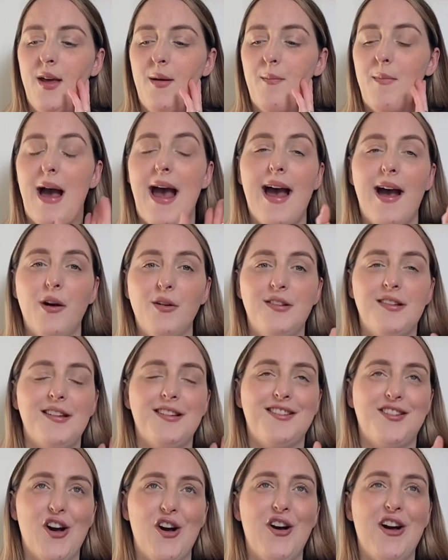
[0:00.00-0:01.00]
house has
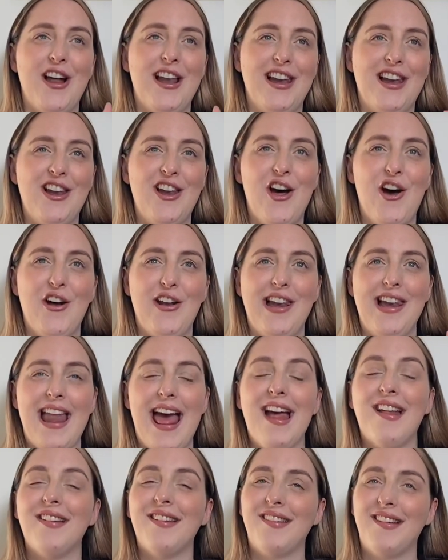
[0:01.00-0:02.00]
got a lot
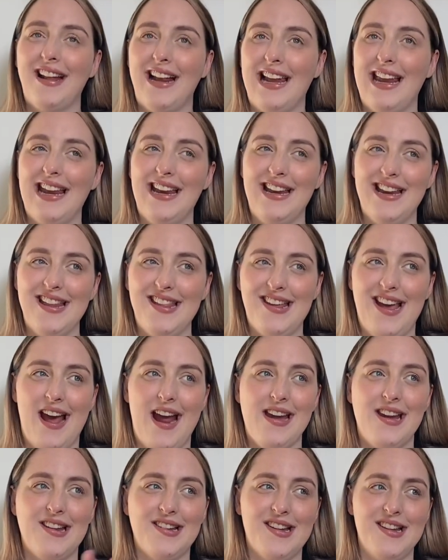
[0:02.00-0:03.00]
less clean and
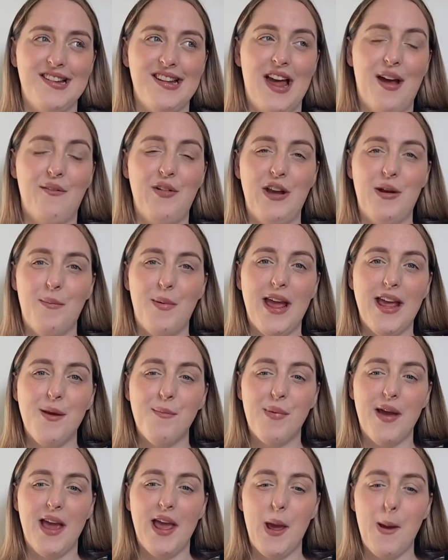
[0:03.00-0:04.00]
tidy since having a
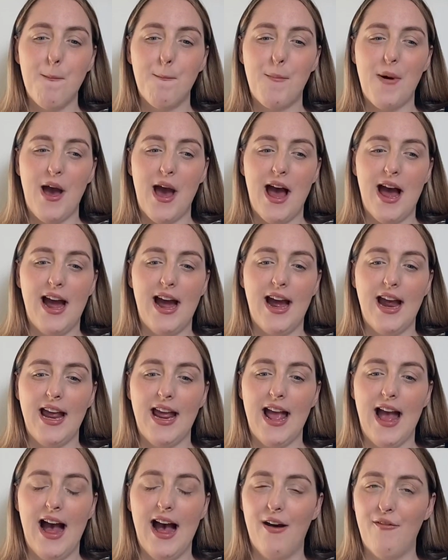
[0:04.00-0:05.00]
baby, but I
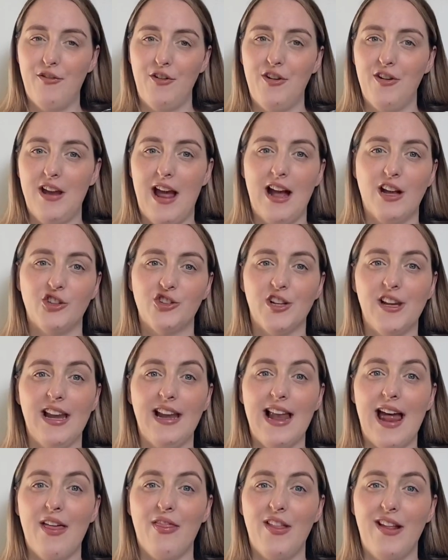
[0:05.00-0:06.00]
haven't actually
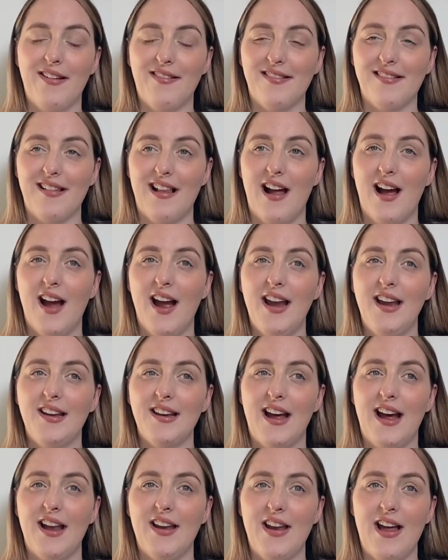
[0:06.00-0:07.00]
let this slide,
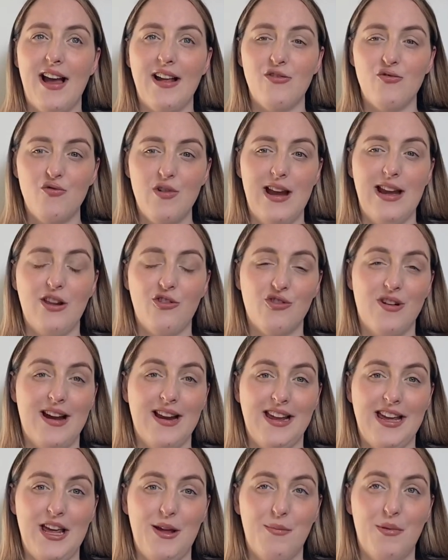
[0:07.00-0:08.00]
and I really try
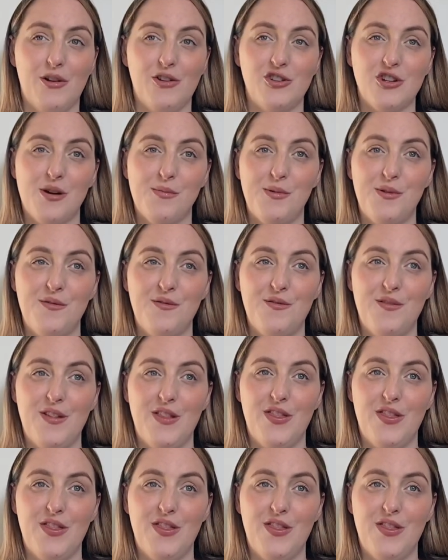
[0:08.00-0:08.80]
and keep on top of